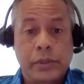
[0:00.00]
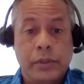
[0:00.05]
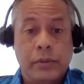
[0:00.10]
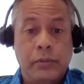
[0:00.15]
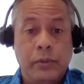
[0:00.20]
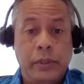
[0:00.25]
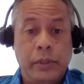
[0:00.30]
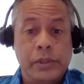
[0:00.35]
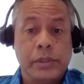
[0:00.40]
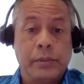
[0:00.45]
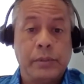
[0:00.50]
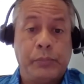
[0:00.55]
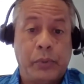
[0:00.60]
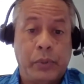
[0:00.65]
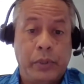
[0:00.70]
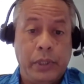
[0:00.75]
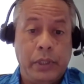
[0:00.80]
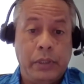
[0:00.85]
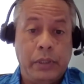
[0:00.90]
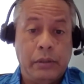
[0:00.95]
we're
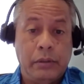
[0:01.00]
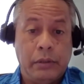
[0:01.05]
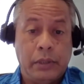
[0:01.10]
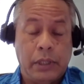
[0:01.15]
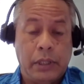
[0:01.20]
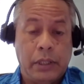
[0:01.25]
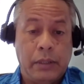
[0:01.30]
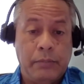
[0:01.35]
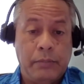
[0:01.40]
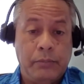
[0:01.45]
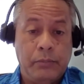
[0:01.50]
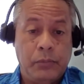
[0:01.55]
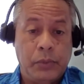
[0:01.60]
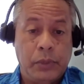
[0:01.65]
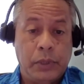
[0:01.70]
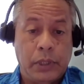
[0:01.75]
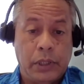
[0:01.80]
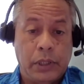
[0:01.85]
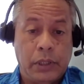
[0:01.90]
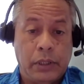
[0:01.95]
supporting um,
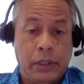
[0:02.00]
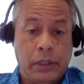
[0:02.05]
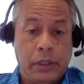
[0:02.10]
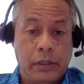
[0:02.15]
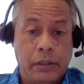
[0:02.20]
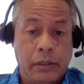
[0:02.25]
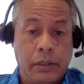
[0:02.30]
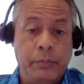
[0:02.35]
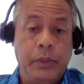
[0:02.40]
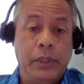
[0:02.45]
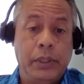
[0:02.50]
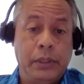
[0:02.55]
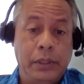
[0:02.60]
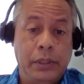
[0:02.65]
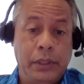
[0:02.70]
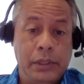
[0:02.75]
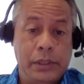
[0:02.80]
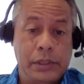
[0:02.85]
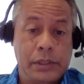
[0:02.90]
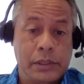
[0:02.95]
uh,
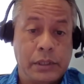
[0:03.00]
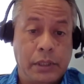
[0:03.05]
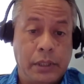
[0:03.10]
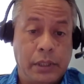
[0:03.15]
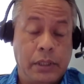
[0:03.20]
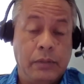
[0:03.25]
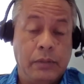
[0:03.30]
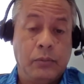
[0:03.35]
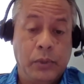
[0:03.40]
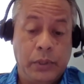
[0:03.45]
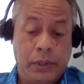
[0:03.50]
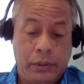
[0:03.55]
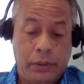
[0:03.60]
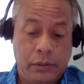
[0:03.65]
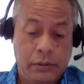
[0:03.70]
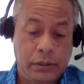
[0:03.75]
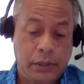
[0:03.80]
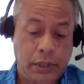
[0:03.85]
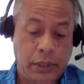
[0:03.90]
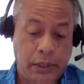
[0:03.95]
communities uh, with
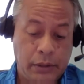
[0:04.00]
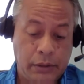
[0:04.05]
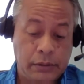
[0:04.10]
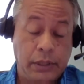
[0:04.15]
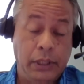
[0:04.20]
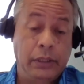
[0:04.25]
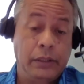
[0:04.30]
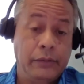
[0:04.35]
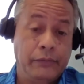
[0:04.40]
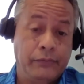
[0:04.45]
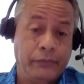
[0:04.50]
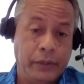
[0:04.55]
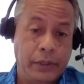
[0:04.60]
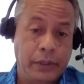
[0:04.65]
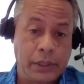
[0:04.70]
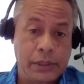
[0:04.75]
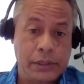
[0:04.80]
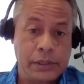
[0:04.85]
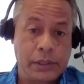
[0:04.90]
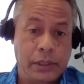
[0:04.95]
uh, three different
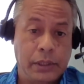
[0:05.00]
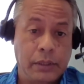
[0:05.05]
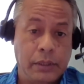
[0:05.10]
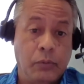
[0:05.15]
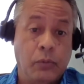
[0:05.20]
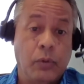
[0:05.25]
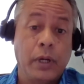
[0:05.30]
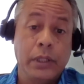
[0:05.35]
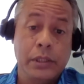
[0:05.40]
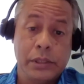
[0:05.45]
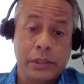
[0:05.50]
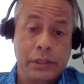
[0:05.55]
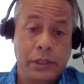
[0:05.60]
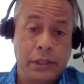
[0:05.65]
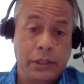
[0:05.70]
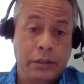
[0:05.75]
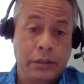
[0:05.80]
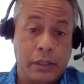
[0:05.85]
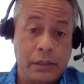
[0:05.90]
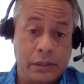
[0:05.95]
things. Uh, one is
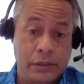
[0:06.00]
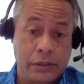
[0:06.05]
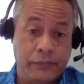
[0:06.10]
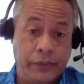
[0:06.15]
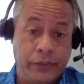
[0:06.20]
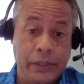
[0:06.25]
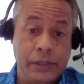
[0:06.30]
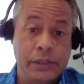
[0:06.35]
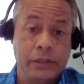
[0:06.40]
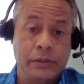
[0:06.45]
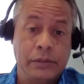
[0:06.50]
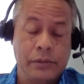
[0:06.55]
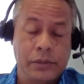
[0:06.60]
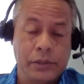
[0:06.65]
in conservation, so